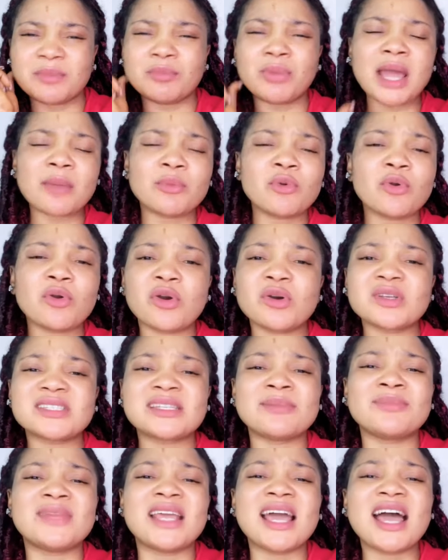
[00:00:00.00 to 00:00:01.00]
Bible
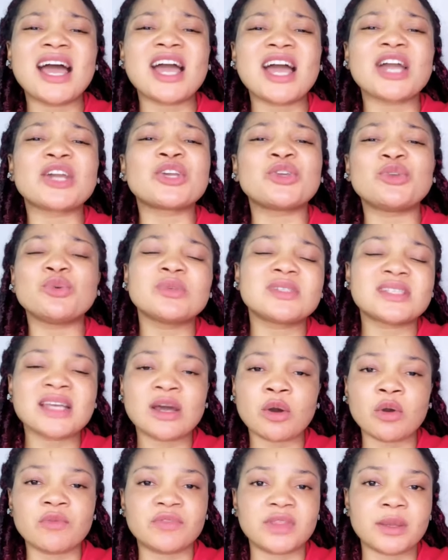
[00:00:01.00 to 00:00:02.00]
calls him the accuser
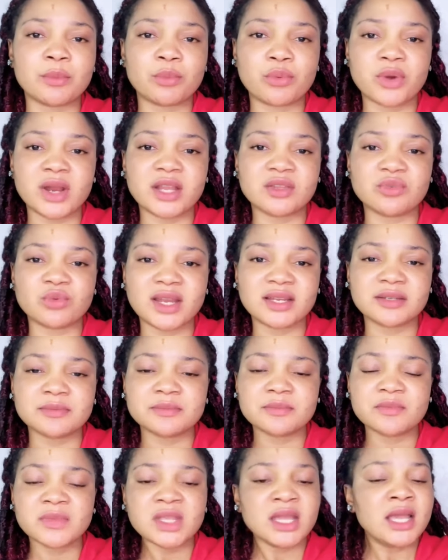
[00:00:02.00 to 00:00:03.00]
of the
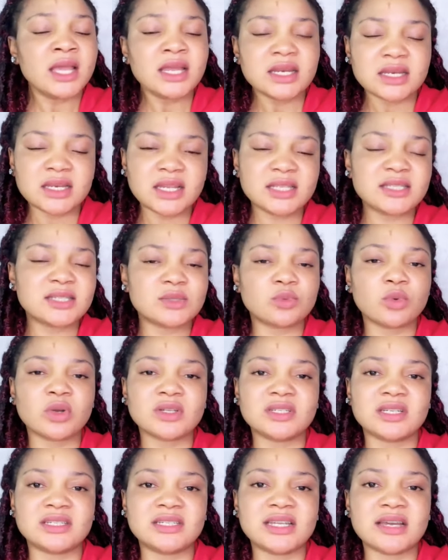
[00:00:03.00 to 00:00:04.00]
brethren. This is
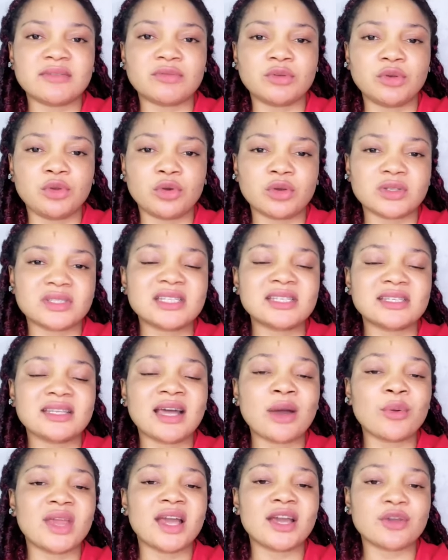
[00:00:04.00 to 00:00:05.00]
what the devil does. This is
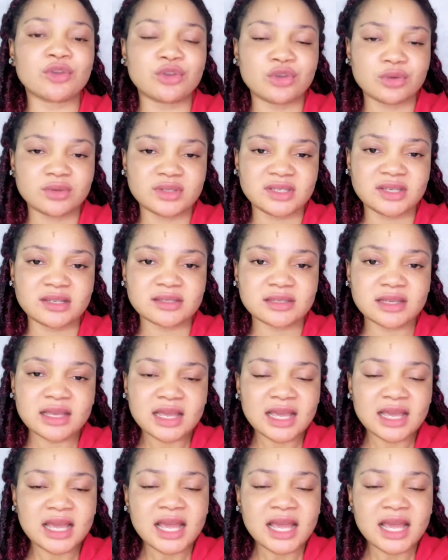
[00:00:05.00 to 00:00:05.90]
how he accuses.